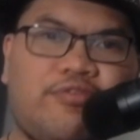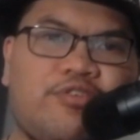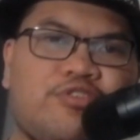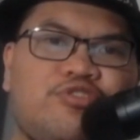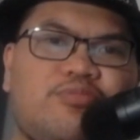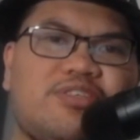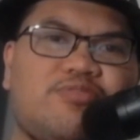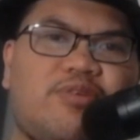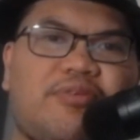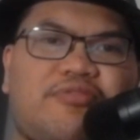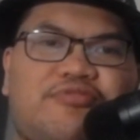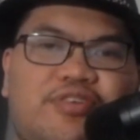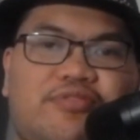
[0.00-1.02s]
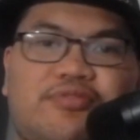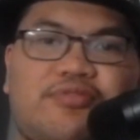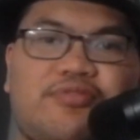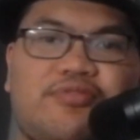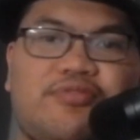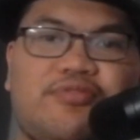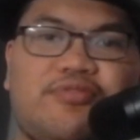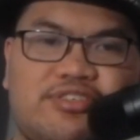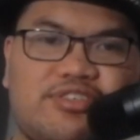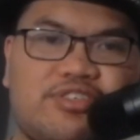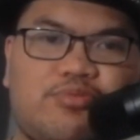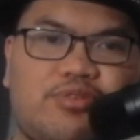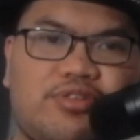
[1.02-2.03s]
boy, Yubin's one of my favorite, you know,
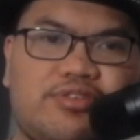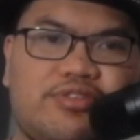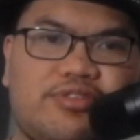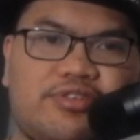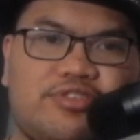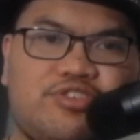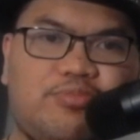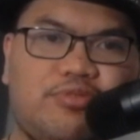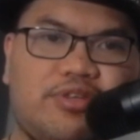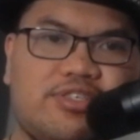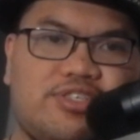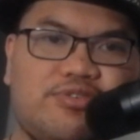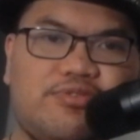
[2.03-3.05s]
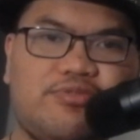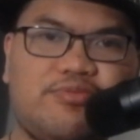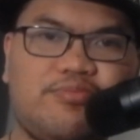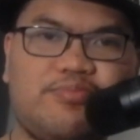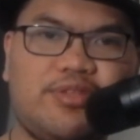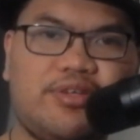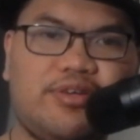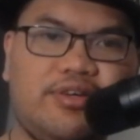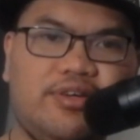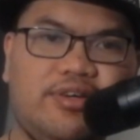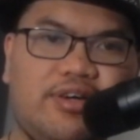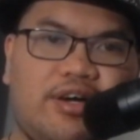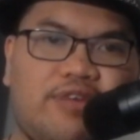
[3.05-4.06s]
dancers as well in tripleS, so
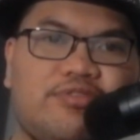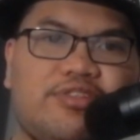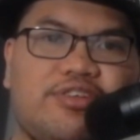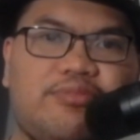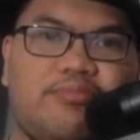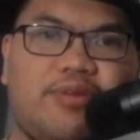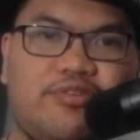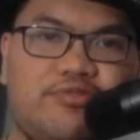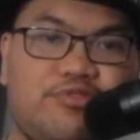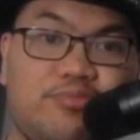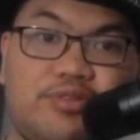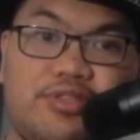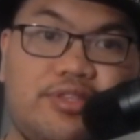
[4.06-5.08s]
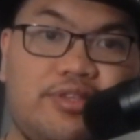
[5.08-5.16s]
I really admire Yubin.